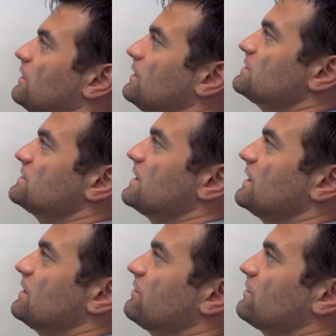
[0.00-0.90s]
is
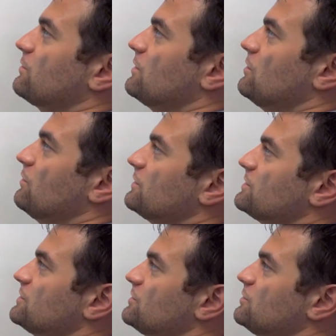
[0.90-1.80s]
negative 3 over
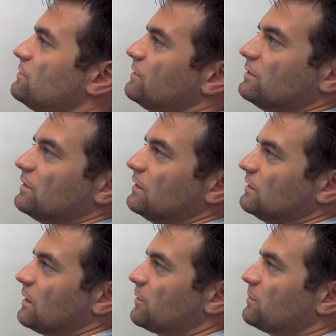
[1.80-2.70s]
2, the
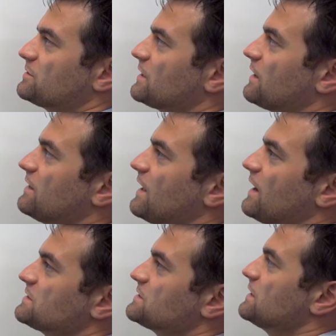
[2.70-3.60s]
number beside the
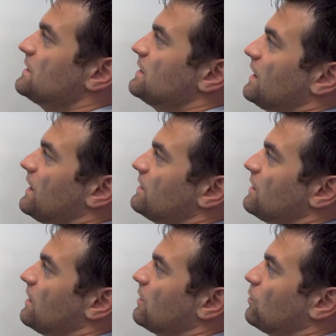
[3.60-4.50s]
x, and
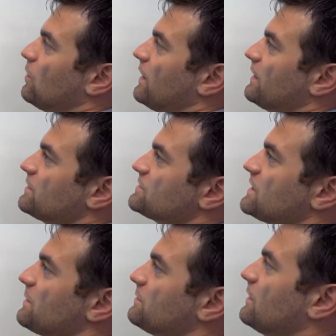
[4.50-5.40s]
our
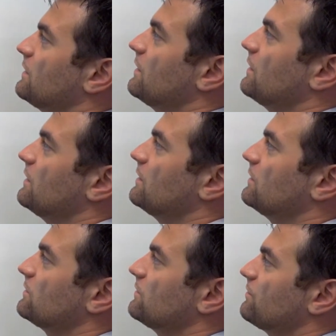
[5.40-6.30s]
y-intercept
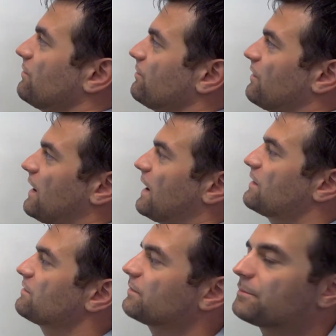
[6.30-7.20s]
is 5.
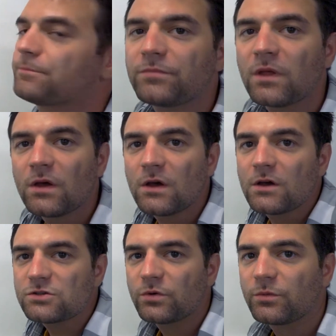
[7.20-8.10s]

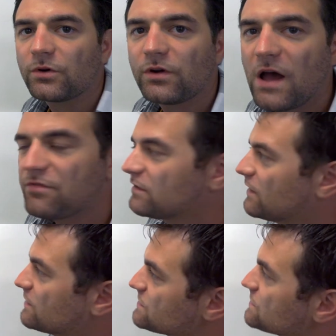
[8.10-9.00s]
So when we're graphing
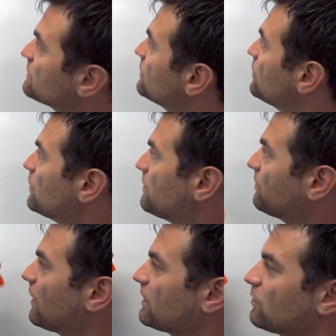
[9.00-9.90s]
this, we
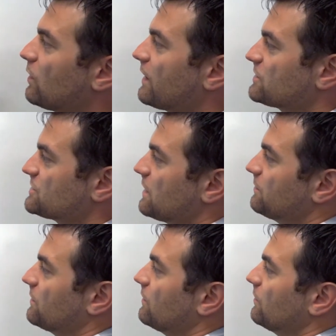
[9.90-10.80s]
plot our
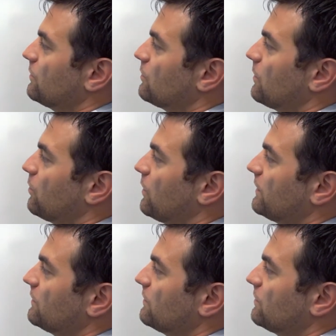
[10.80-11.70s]
y-intercept. We go up
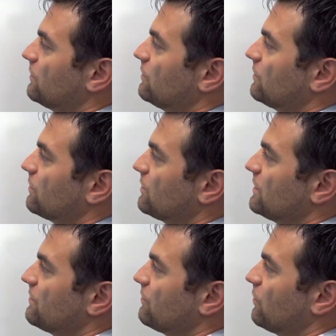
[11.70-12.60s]
1, 2,
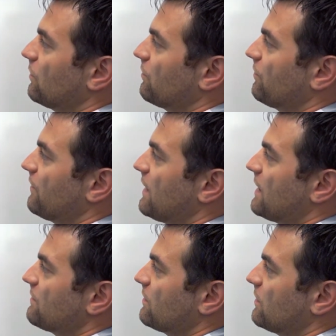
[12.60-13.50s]
3, 4,
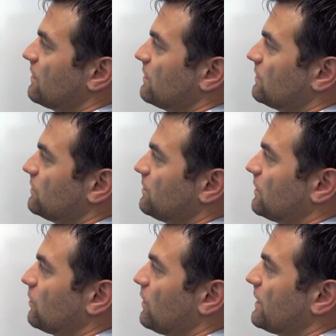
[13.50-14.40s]
5. So we put
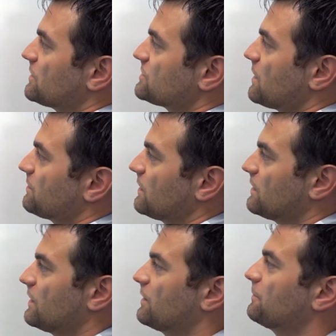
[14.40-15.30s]
our y-intercept in
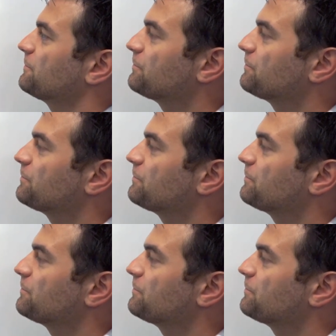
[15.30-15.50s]
here.